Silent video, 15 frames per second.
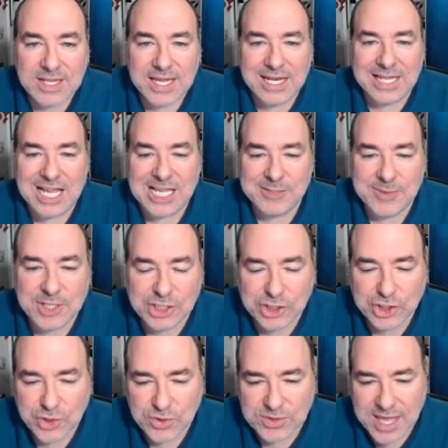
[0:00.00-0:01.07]
It allows me to
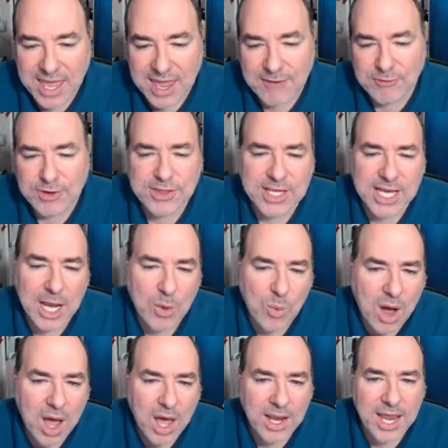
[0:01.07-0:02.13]
choose everything I
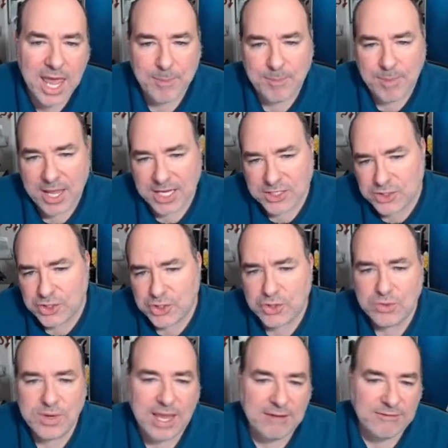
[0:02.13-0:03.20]
want,
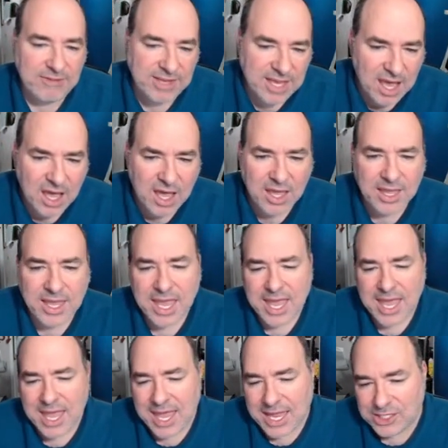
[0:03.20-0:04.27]
MPEG-2, AVI,
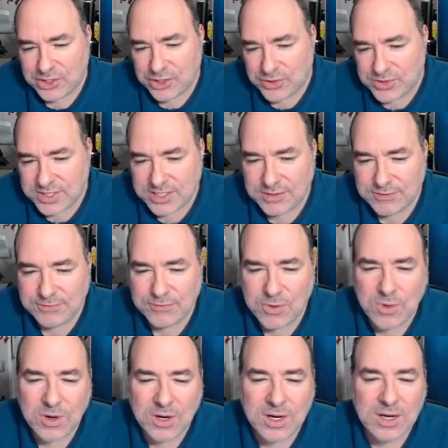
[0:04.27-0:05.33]

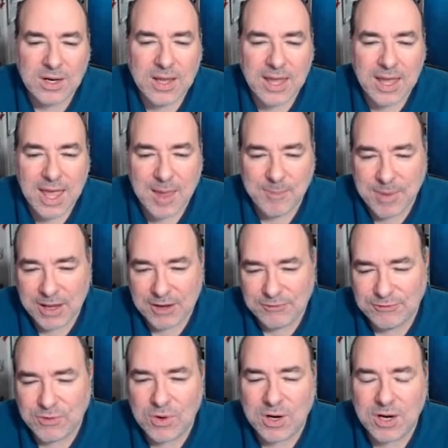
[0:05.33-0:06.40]
H.264,
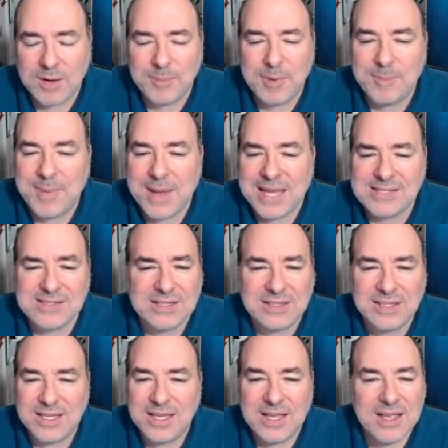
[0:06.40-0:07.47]
MPEG-4, but
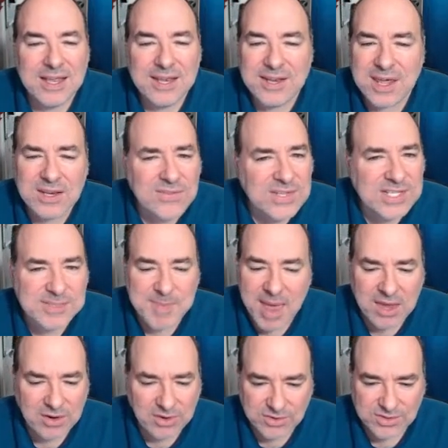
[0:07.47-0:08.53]
basically none of this
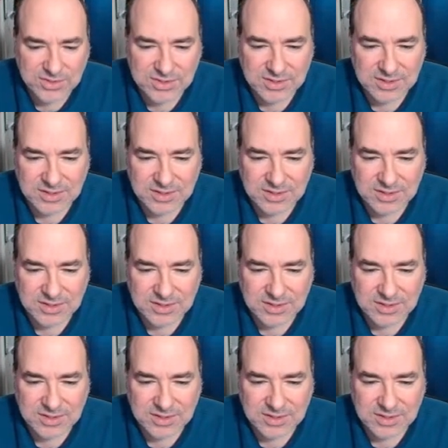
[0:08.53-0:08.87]
matters.